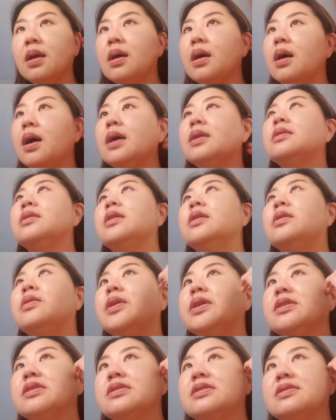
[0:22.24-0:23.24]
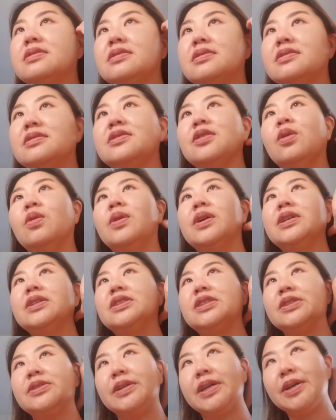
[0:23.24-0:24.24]
I don't know, I just don't want to
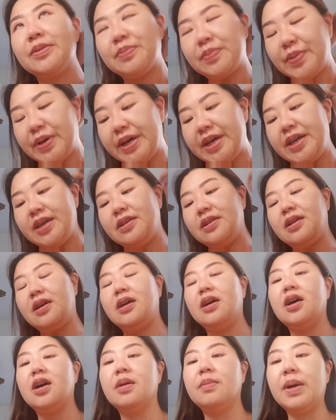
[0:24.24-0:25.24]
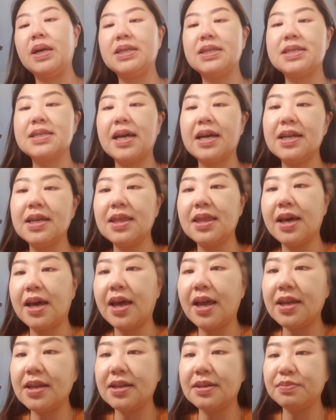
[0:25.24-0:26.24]
do it. But I decided
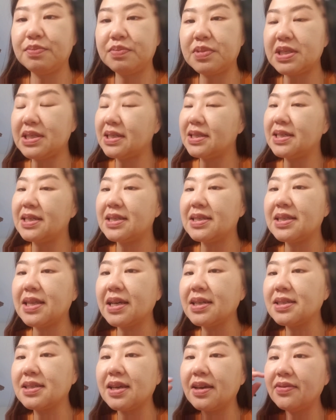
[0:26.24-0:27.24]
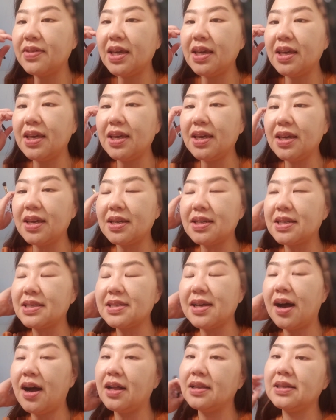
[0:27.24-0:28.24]
that since it's Thanksgiving and it's
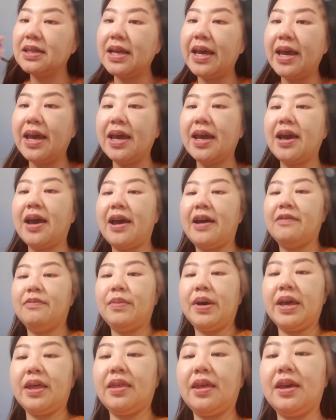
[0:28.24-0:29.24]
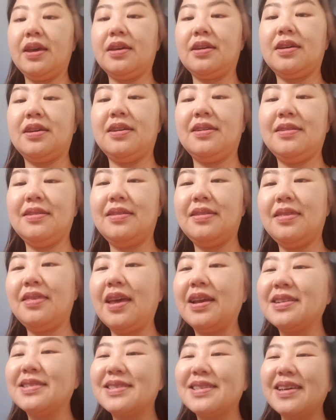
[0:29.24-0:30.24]
a holiday, I have my like
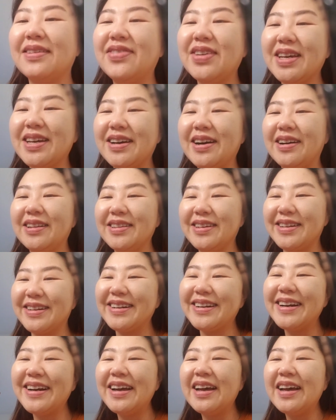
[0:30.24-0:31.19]
Thanksgiving color